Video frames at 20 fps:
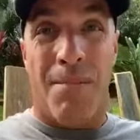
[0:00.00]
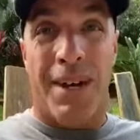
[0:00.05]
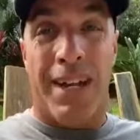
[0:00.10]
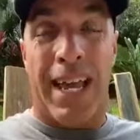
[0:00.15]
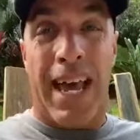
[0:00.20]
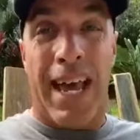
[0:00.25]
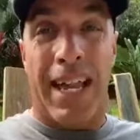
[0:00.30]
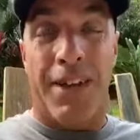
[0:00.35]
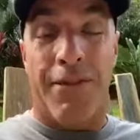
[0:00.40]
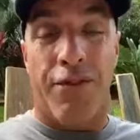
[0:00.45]
but
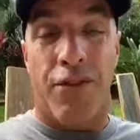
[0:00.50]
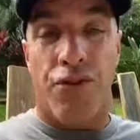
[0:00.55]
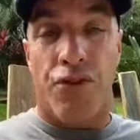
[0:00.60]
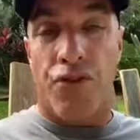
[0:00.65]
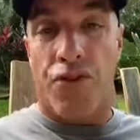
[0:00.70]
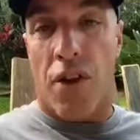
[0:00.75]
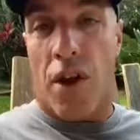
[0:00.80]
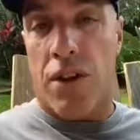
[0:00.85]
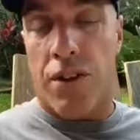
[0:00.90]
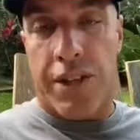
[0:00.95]
again if you're
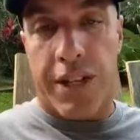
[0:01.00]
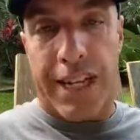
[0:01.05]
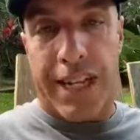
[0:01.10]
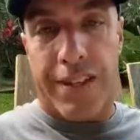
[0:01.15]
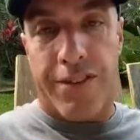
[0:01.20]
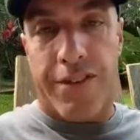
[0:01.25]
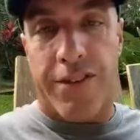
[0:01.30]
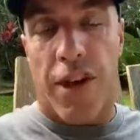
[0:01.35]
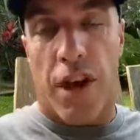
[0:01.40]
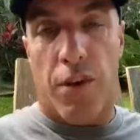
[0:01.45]
struggling
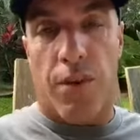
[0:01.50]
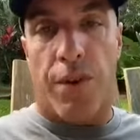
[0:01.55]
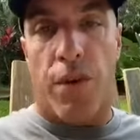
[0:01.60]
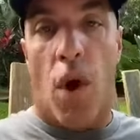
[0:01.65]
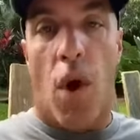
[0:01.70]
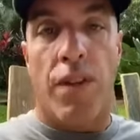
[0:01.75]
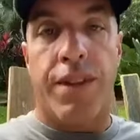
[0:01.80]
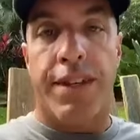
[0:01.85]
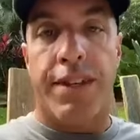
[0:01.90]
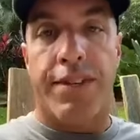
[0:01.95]
and stuck
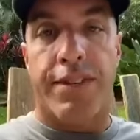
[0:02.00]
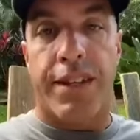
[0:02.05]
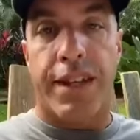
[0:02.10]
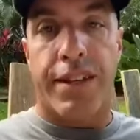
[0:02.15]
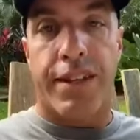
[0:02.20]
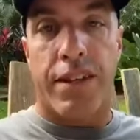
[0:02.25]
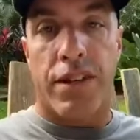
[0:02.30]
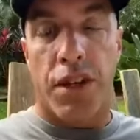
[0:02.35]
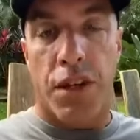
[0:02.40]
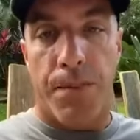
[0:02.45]
with all these
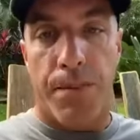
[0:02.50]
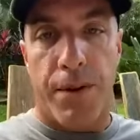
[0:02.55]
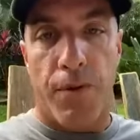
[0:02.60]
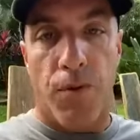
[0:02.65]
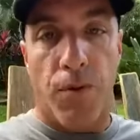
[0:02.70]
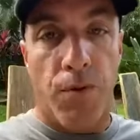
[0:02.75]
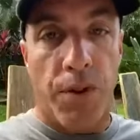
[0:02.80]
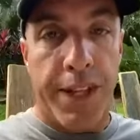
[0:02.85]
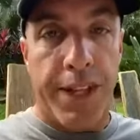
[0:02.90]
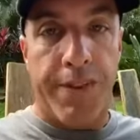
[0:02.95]
things it's going to be
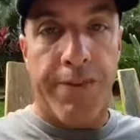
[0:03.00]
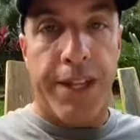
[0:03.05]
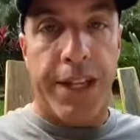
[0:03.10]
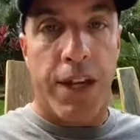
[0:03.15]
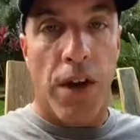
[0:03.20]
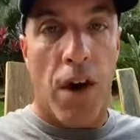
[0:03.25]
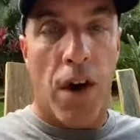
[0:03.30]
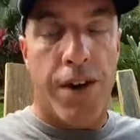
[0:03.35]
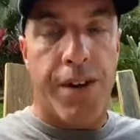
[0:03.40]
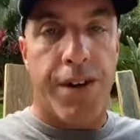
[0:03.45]
really
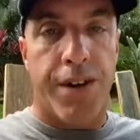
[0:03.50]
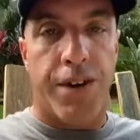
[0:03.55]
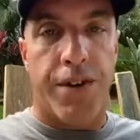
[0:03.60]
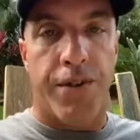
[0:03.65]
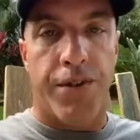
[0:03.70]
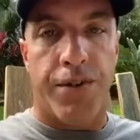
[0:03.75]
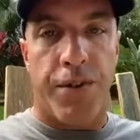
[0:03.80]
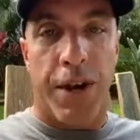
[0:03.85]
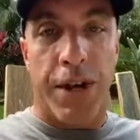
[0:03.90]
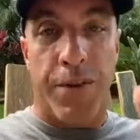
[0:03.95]
really hard to
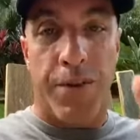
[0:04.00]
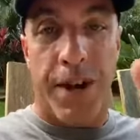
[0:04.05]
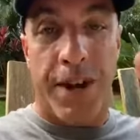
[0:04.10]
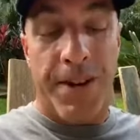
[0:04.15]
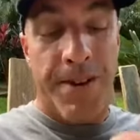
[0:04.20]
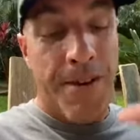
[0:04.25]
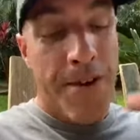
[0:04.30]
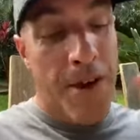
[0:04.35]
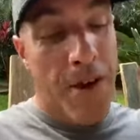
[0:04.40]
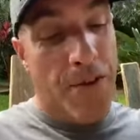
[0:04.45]
do so
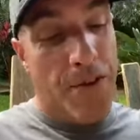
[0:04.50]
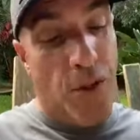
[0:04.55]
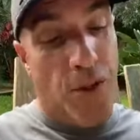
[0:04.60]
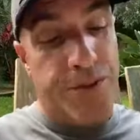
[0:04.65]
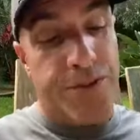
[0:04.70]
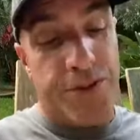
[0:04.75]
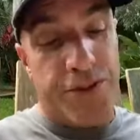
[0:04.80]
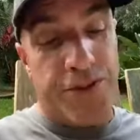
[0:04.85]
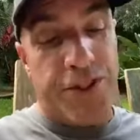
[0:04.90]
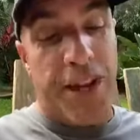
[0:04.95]
anyway
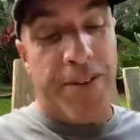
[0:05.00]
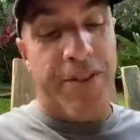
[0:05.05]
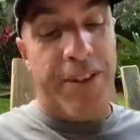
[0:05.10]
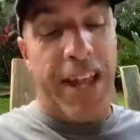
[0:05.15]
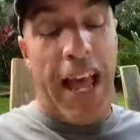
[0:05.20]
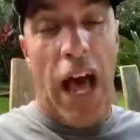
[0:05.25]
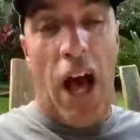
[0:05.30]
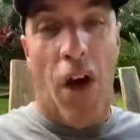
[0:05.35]
those are seven